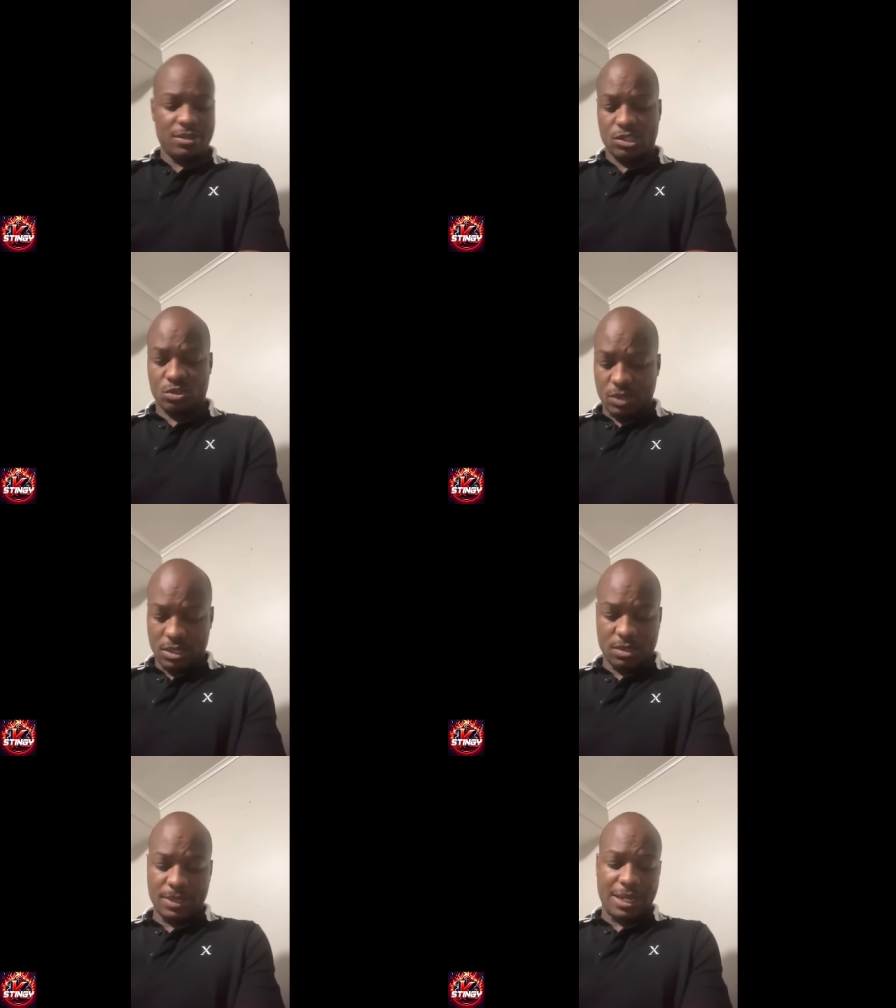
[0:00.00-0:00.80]

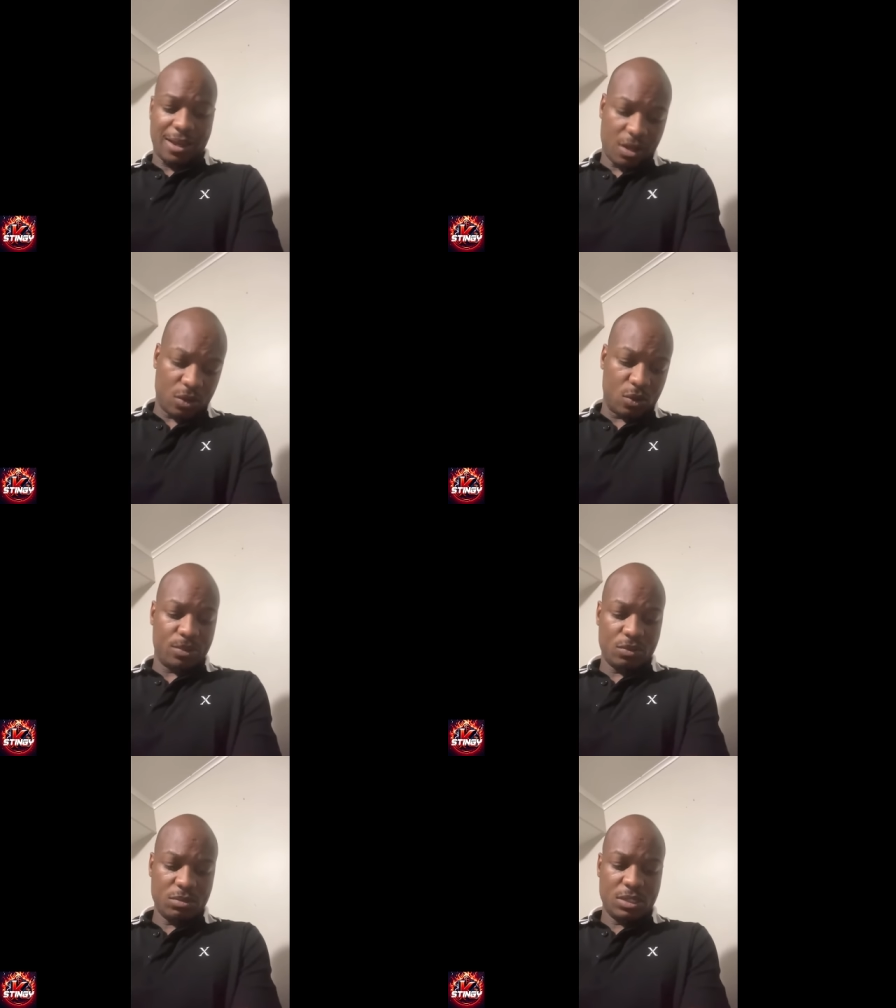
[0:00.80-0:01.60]
Straight up at all,
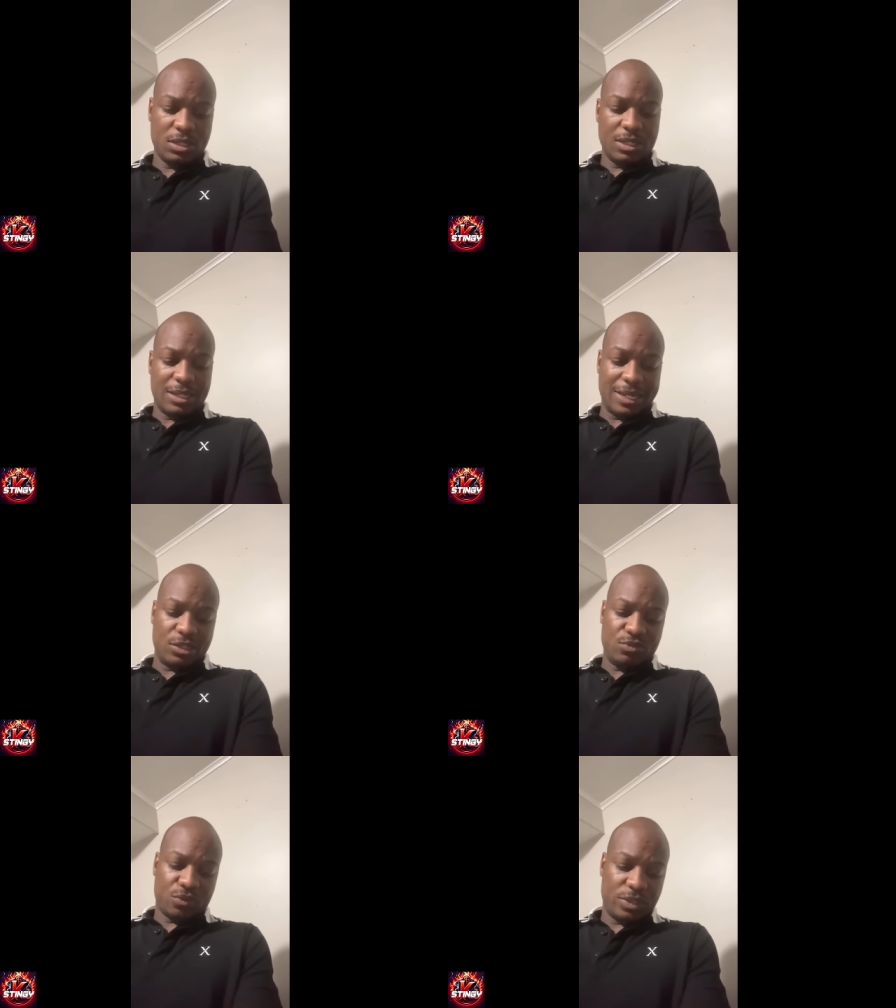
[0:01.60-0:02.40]
bro.
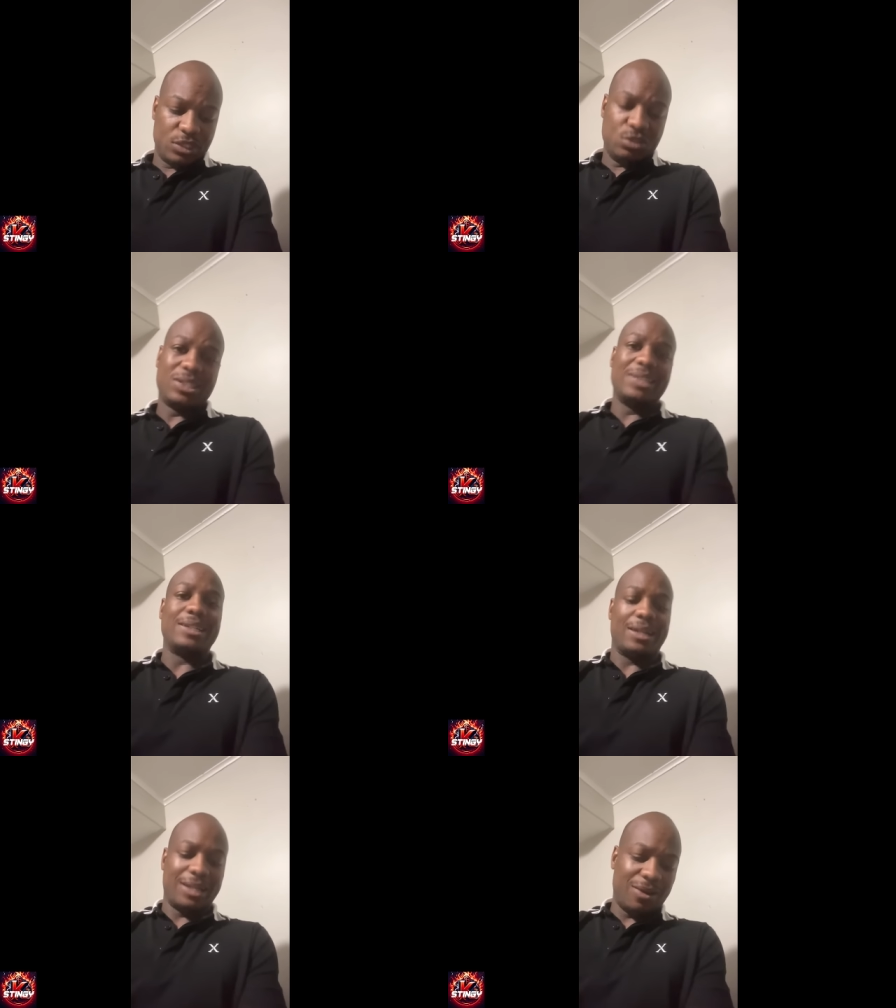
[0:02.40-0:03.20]
Like for real, you
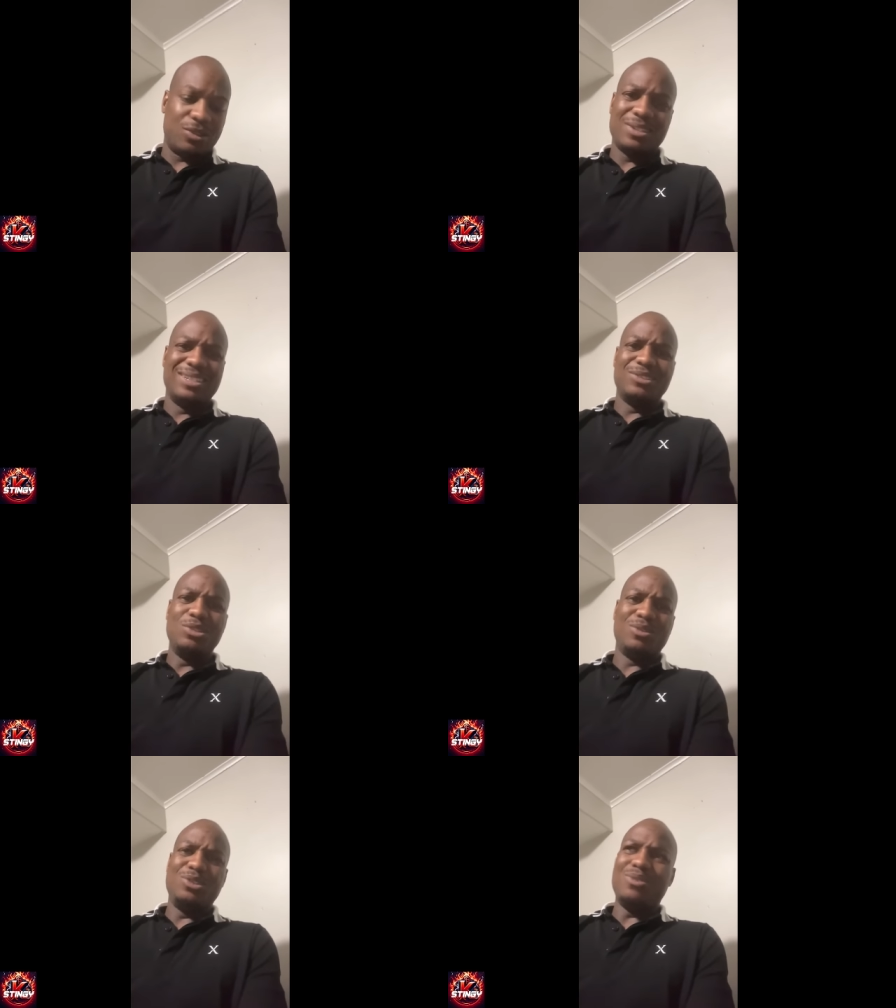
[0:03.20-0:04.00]
chasing clout.
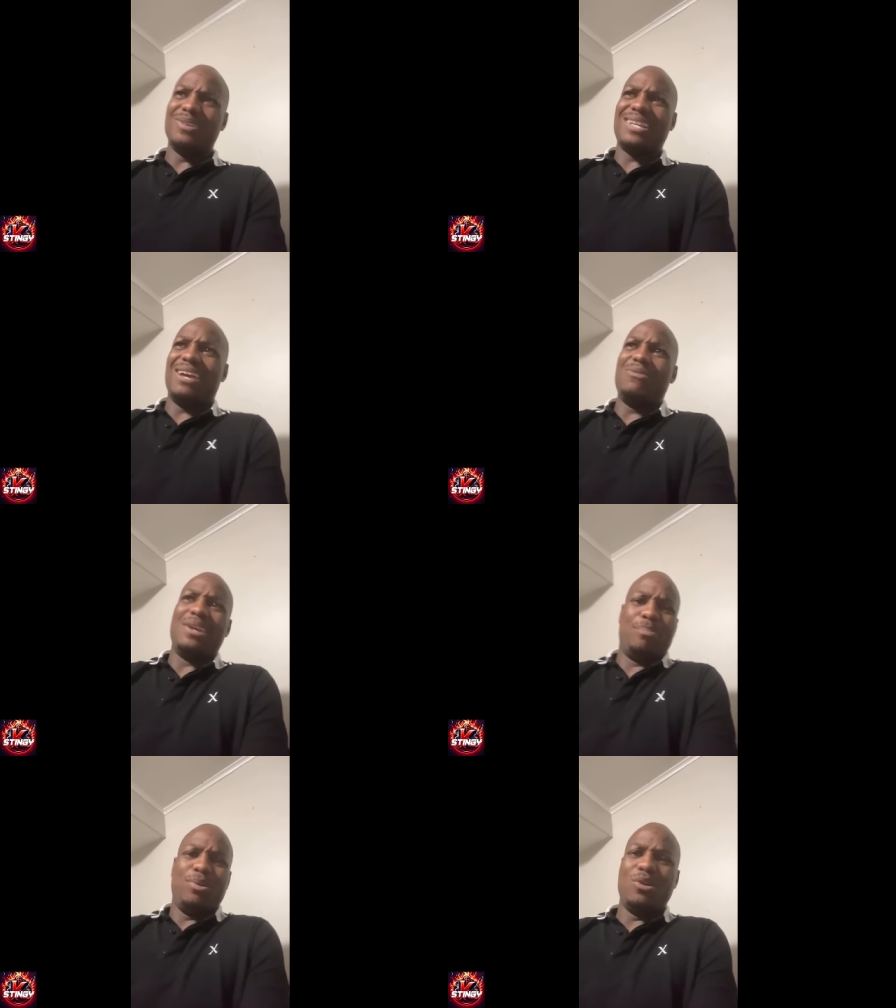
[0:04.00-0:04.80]
You you only got
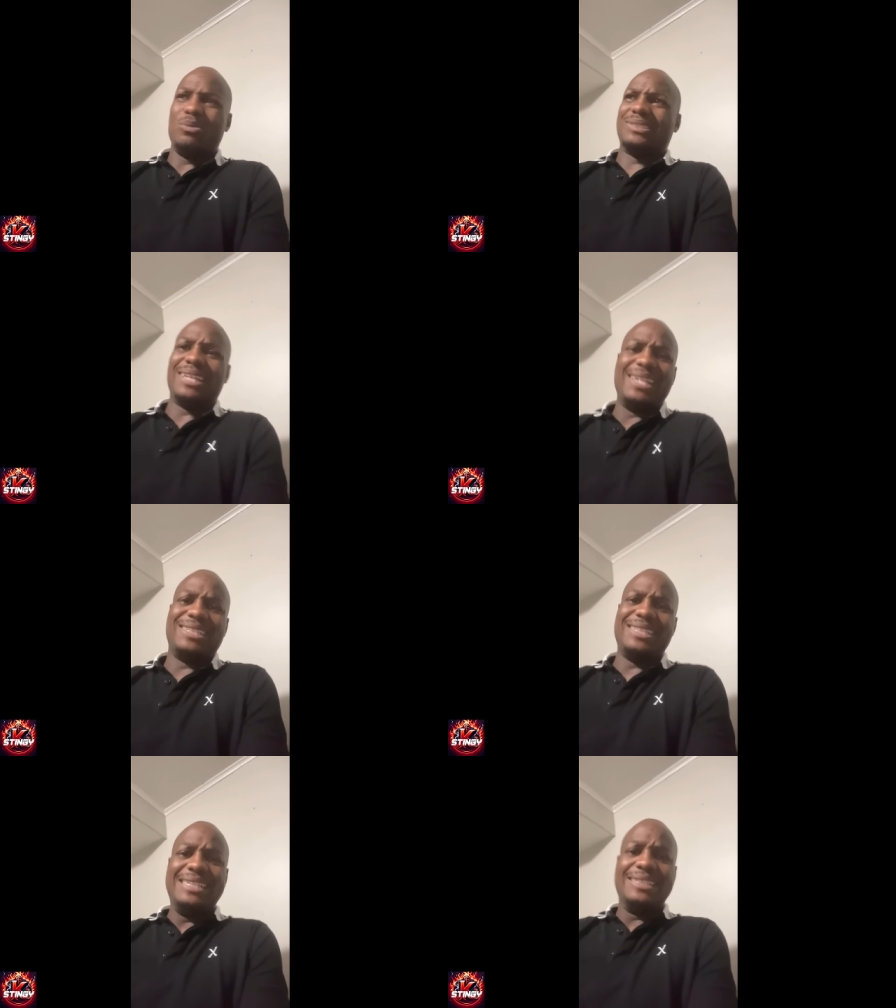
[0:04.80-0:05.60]
what plug with Say
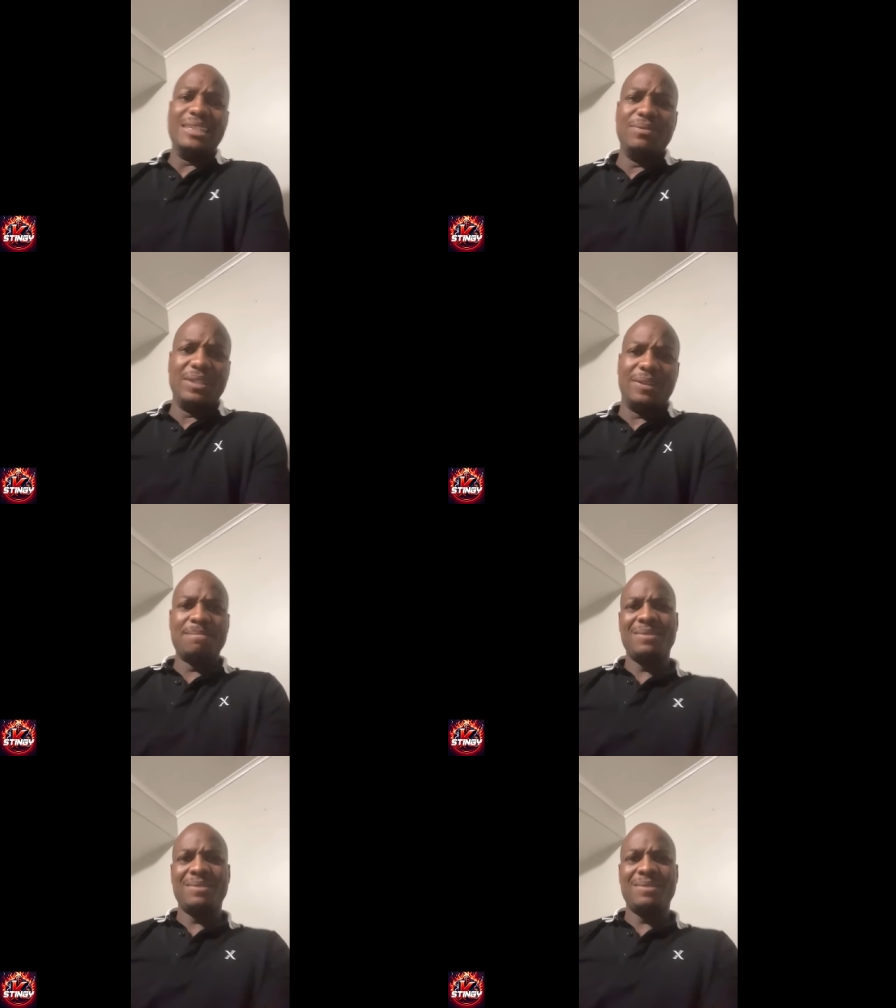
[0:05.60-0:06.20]
TV.